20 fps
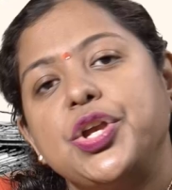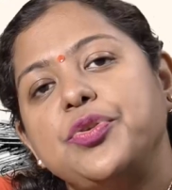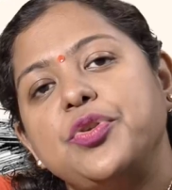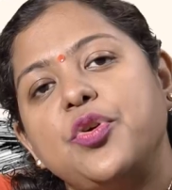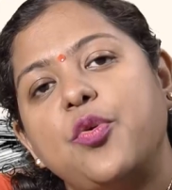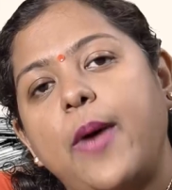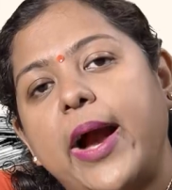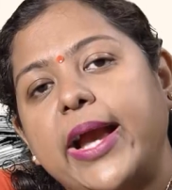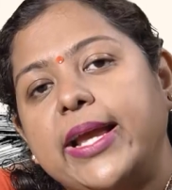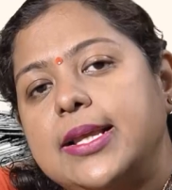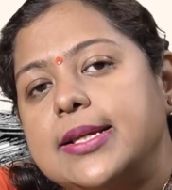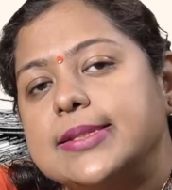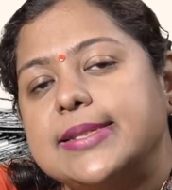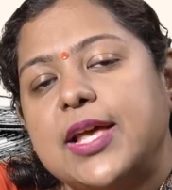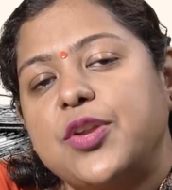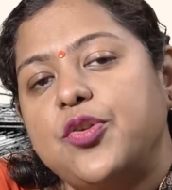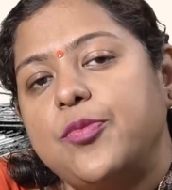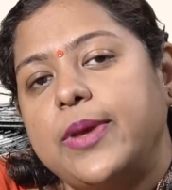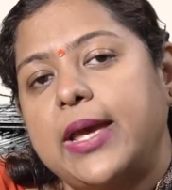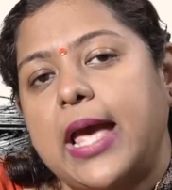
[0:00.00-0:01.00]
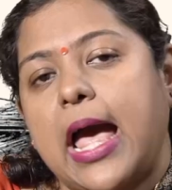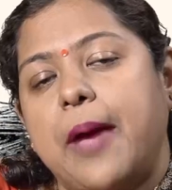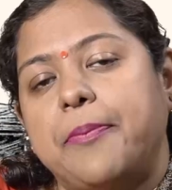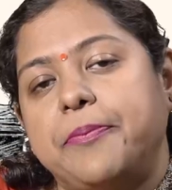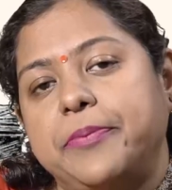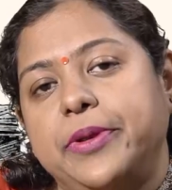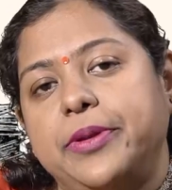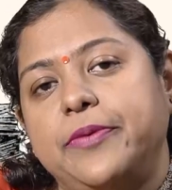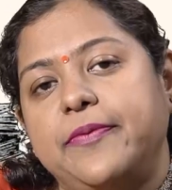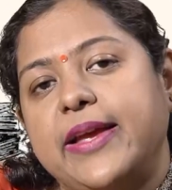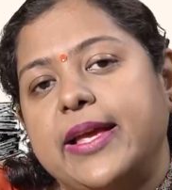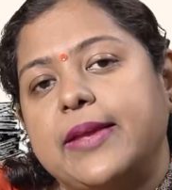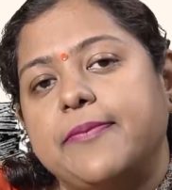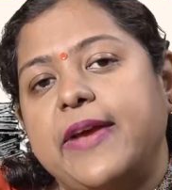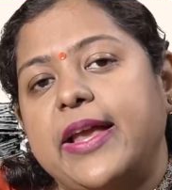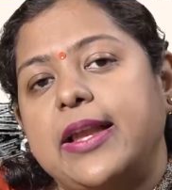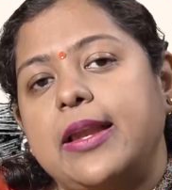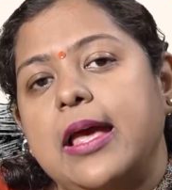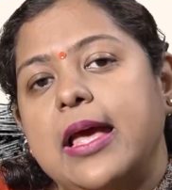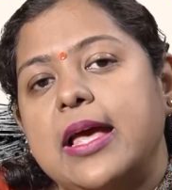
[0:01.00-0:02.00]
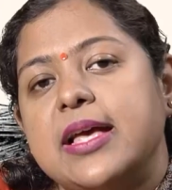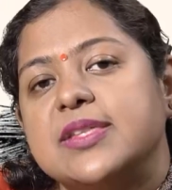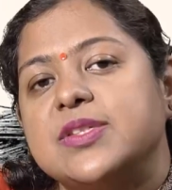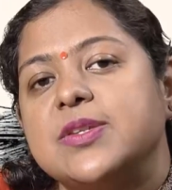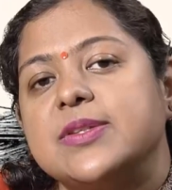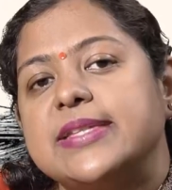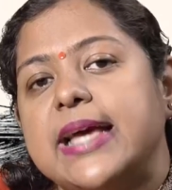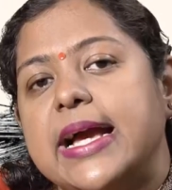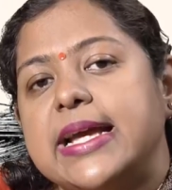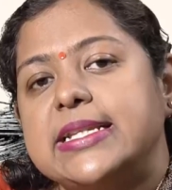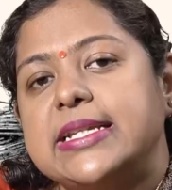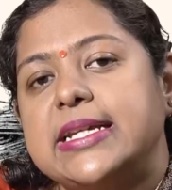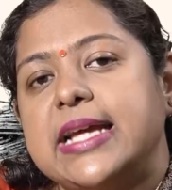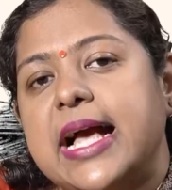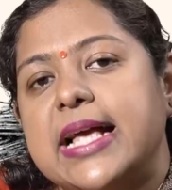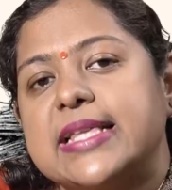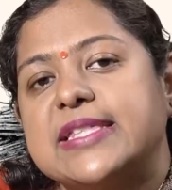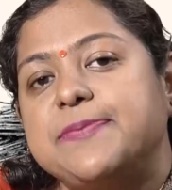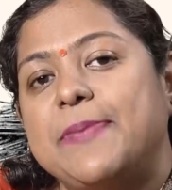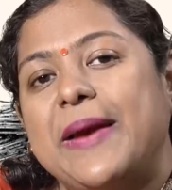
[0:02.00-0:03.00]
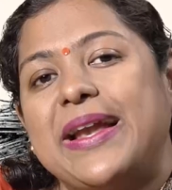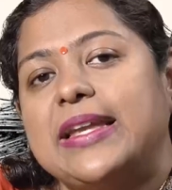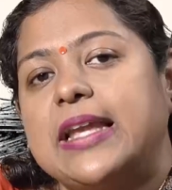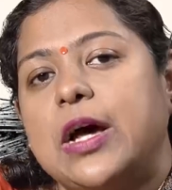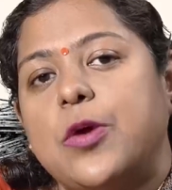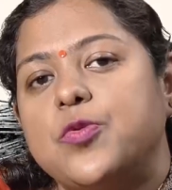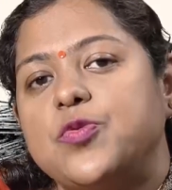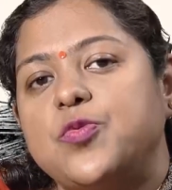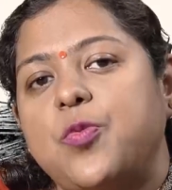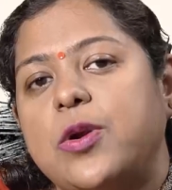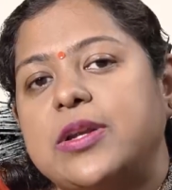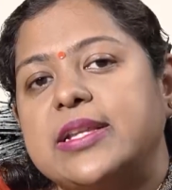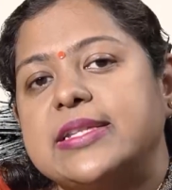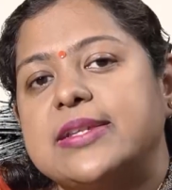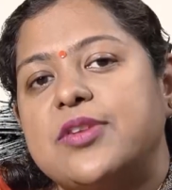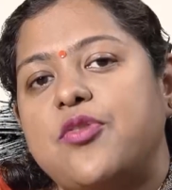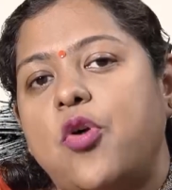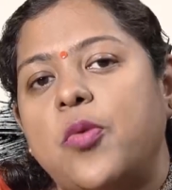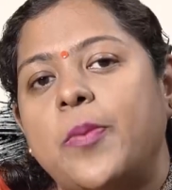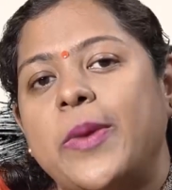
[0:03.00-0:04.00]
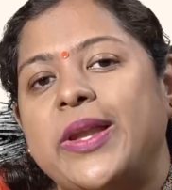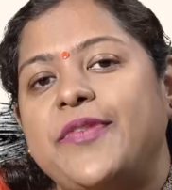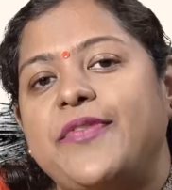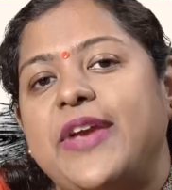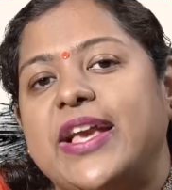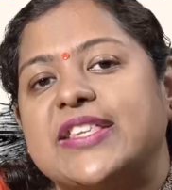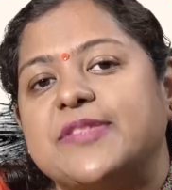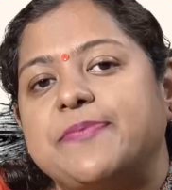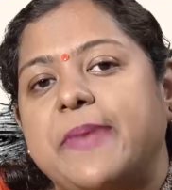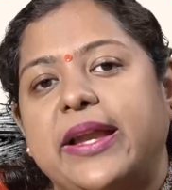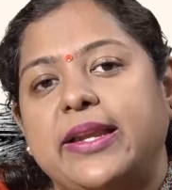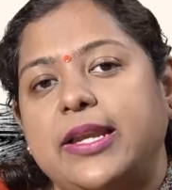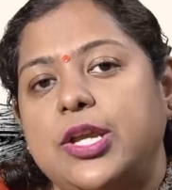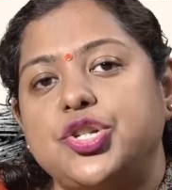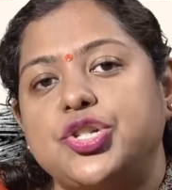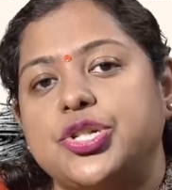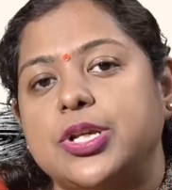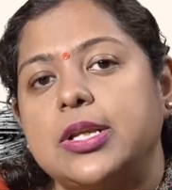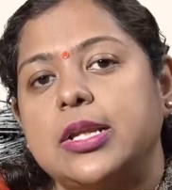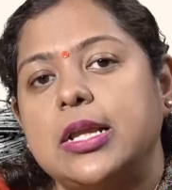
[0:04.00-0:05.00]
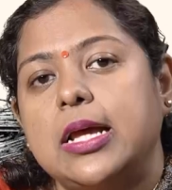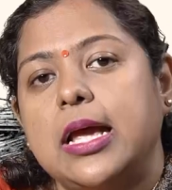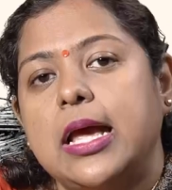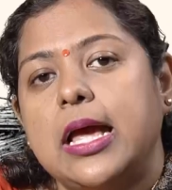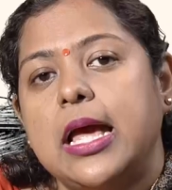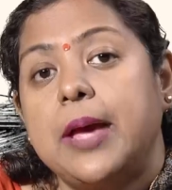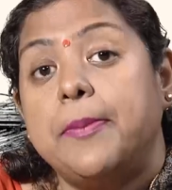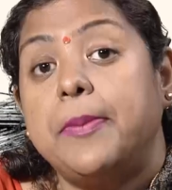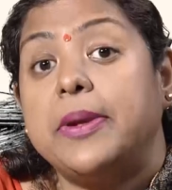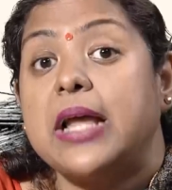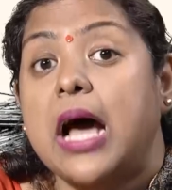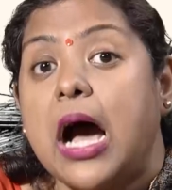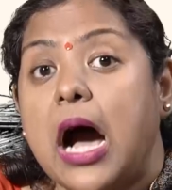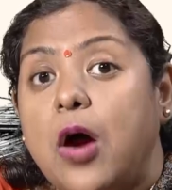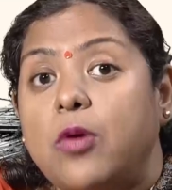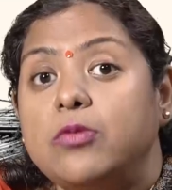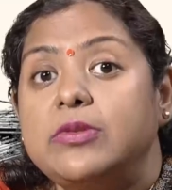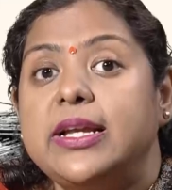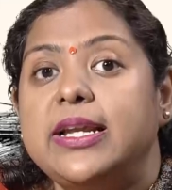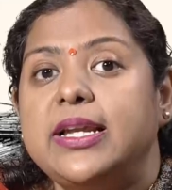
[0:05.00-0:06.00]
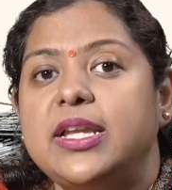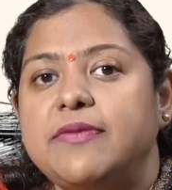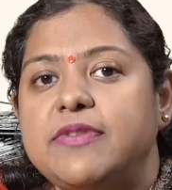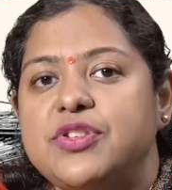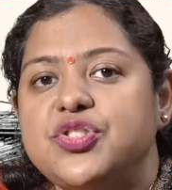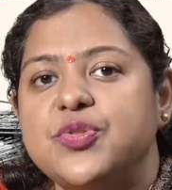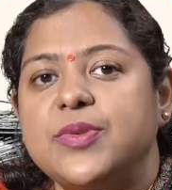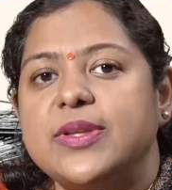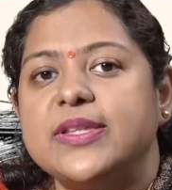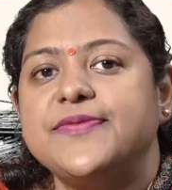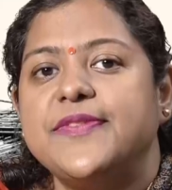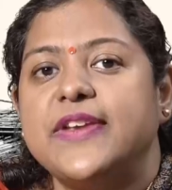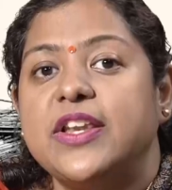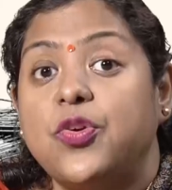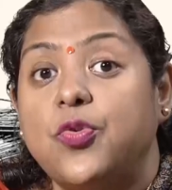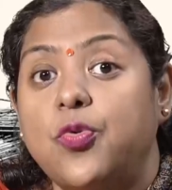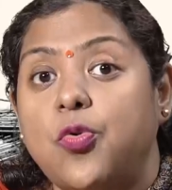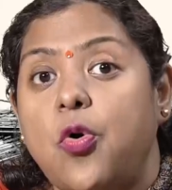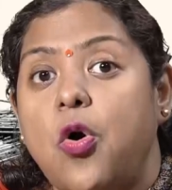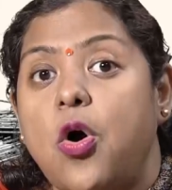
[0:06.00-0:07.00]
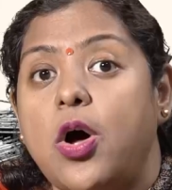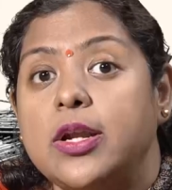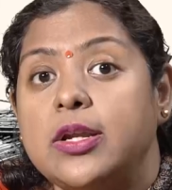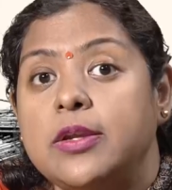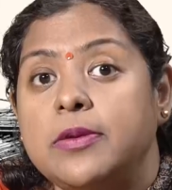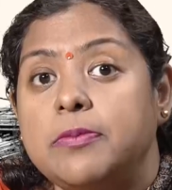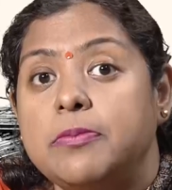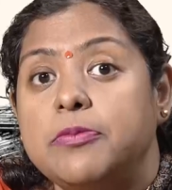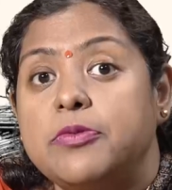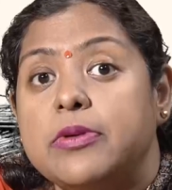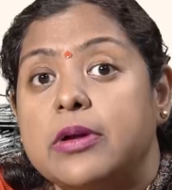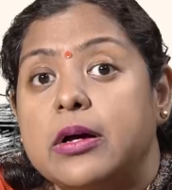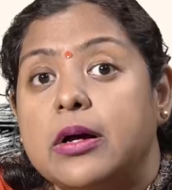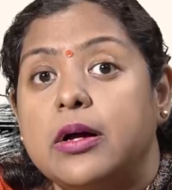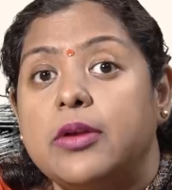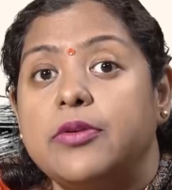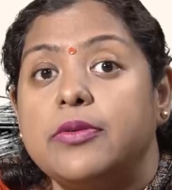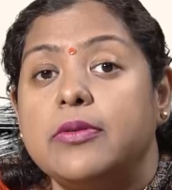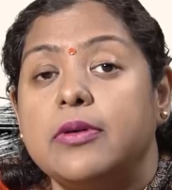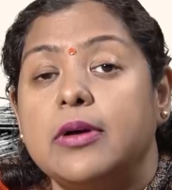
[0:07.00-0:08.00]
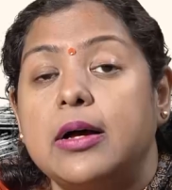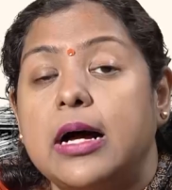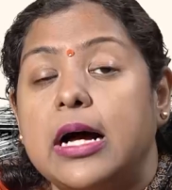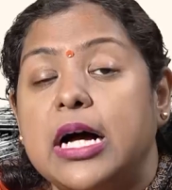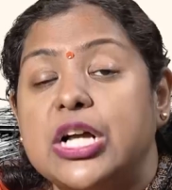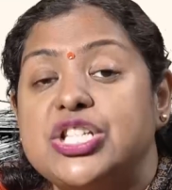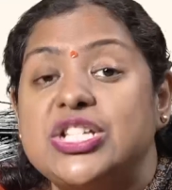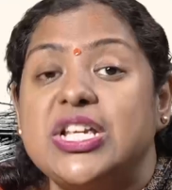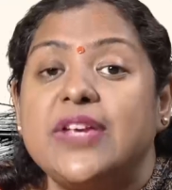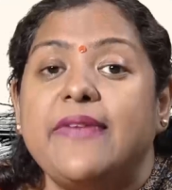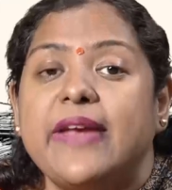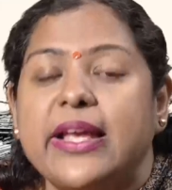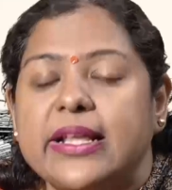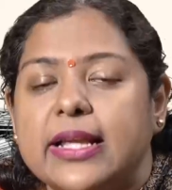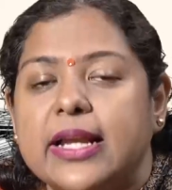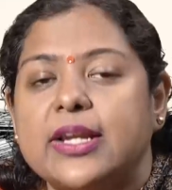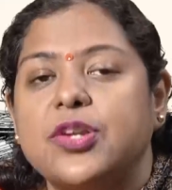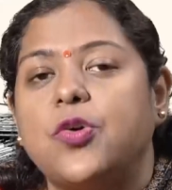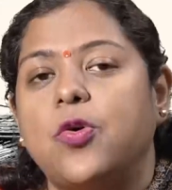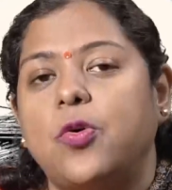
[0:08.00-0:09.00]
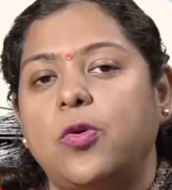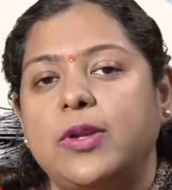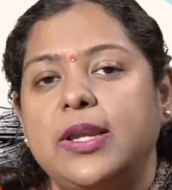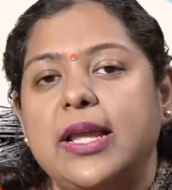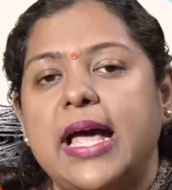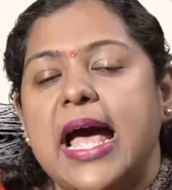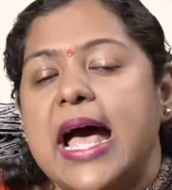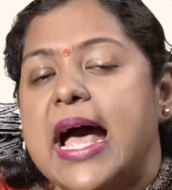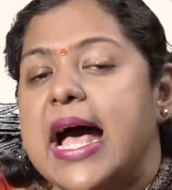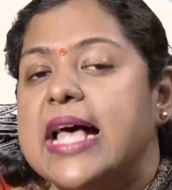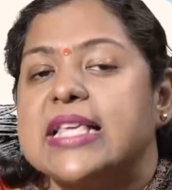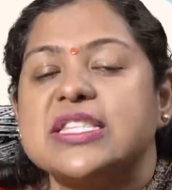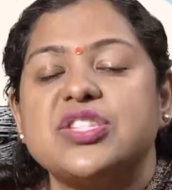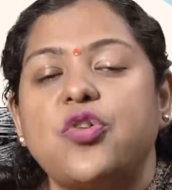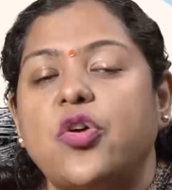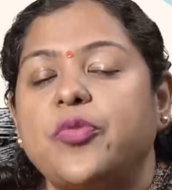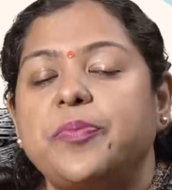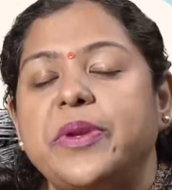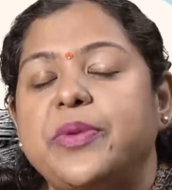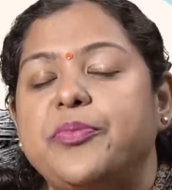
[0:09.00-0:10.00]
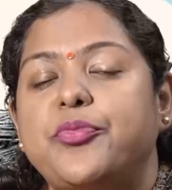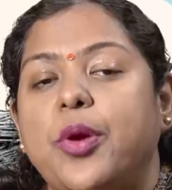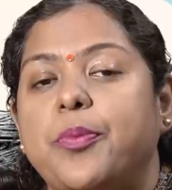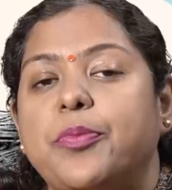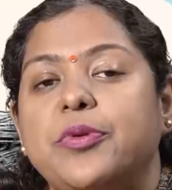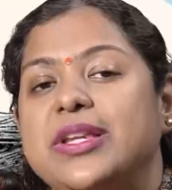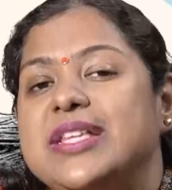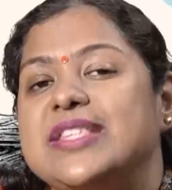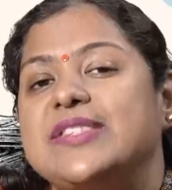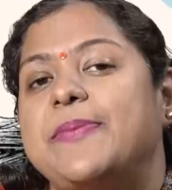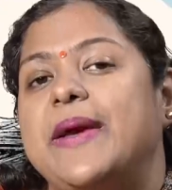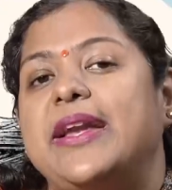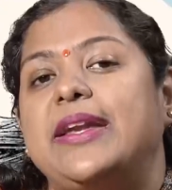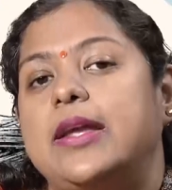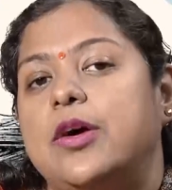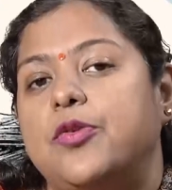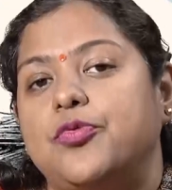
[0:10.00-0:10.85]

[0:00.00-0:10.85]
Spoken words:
Why does anomie happen? When society has spelled out what is a normative expectation, but how the individuals will go on achieving that goal has not been properly spelled